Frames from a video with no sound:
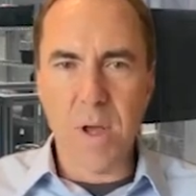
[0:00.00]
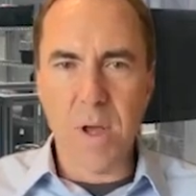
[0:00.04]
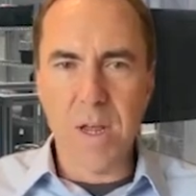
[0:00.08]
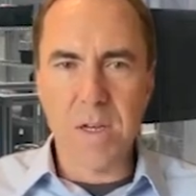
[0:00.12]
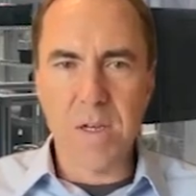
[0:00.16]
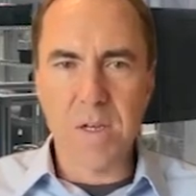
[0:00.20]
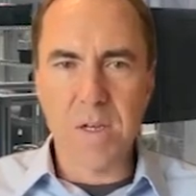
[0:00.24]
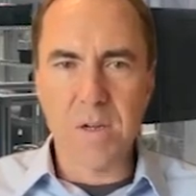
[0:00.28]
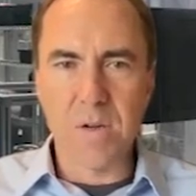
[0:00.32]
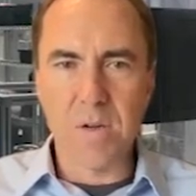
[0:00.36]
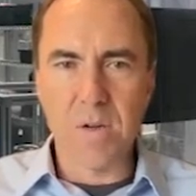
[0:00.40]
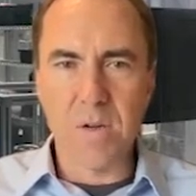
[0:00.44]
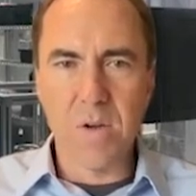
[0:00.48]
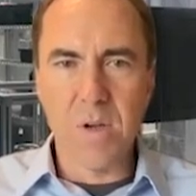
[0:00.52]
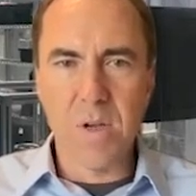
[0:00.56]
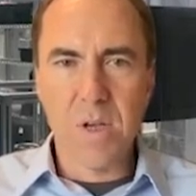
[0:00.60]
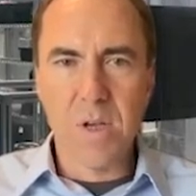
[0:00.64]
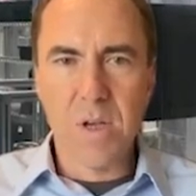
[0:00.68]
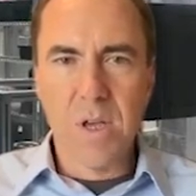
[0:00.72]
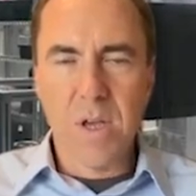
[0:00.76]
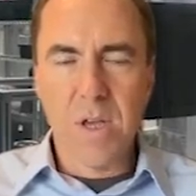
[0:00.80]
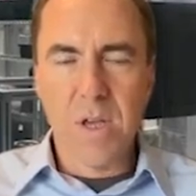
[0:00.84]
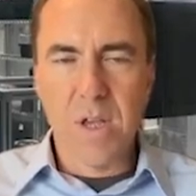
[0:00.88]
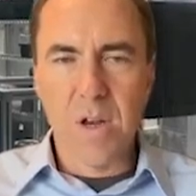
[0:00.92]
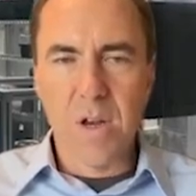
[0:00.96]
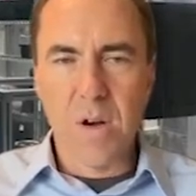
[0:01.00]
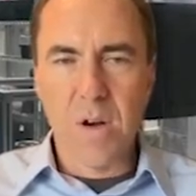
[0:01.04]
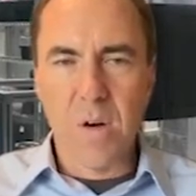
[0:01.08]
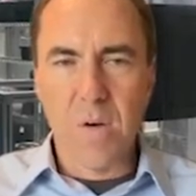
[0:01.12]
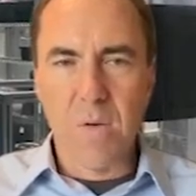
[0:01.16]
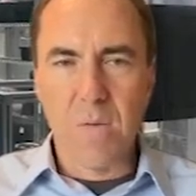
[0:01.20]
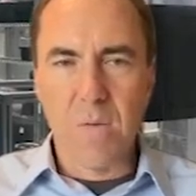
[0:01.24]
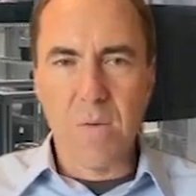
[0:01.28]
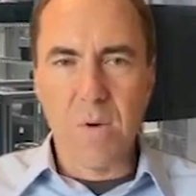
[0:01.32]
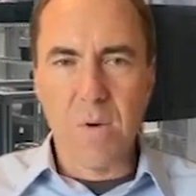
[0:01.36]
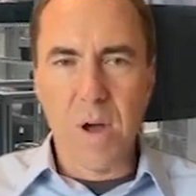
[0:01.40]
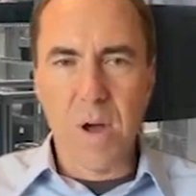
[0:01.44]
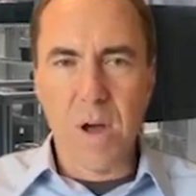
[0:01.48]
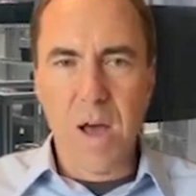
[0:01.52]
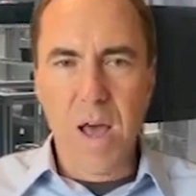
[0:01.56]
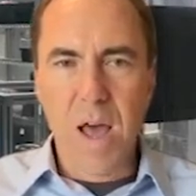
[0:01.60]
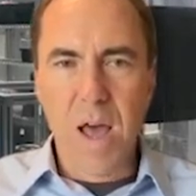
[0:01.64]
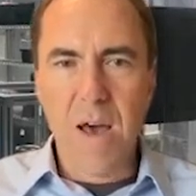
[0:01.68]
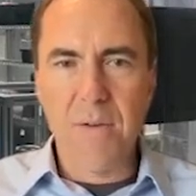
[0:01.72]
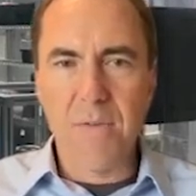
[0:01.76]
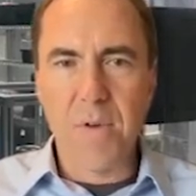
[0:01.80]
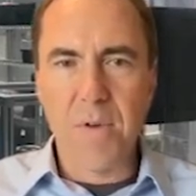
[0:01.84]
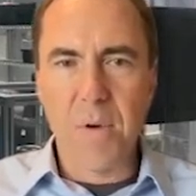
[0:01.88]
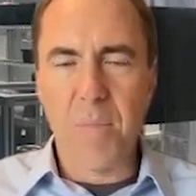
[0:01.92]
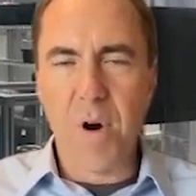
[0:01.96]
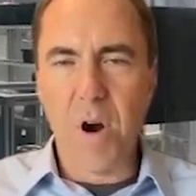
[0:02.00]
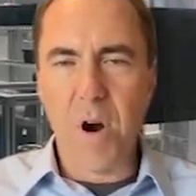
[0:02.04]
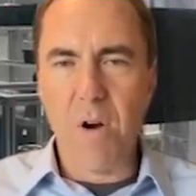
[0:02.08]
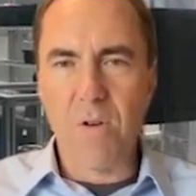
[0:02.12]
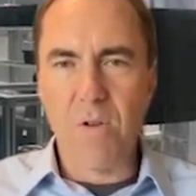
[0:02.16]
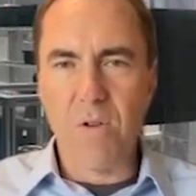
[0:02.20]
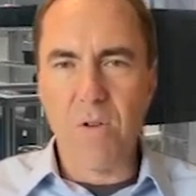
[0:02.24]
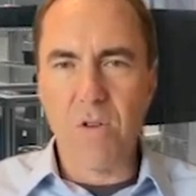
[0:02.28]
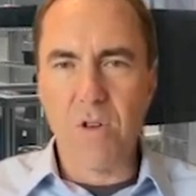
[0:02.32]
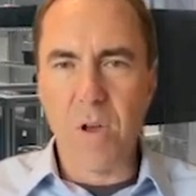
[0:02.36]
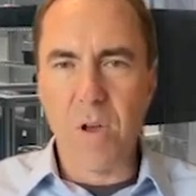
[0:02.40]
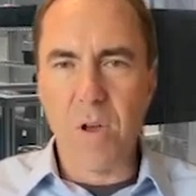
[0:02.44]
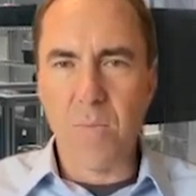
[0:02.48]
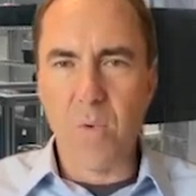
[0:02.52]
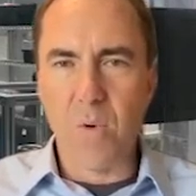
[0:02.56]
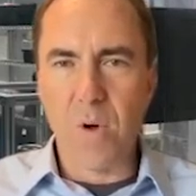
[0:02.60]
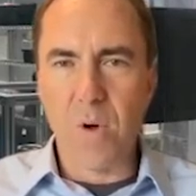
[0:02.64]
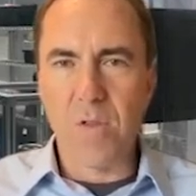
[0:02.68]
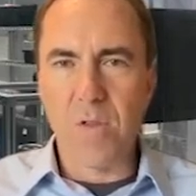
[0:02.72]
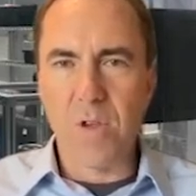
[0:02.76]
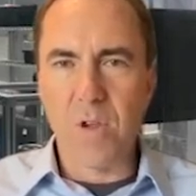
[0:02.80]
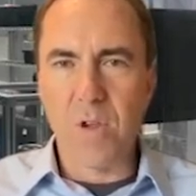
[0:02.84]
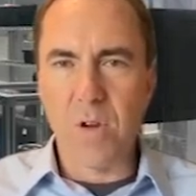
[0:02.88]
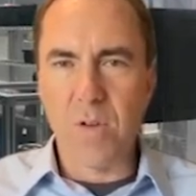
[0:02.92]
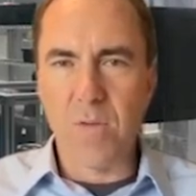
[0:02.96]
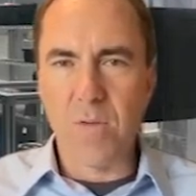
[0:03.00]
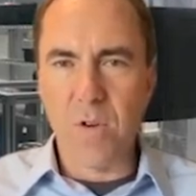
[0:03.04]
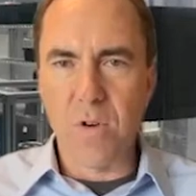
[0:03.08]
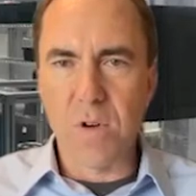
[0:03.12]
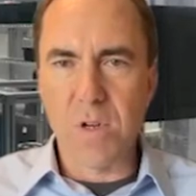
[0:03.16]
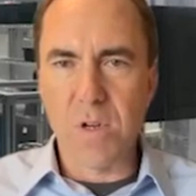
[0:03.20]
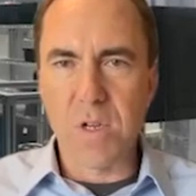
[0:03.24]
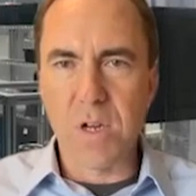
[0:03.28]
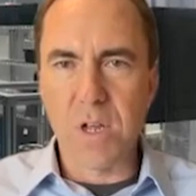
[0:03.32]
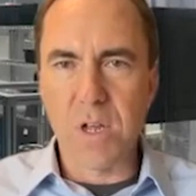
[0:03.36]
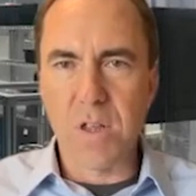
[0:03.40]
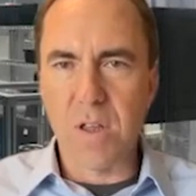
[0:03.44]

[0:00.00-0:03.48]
to have a partnership with the university and the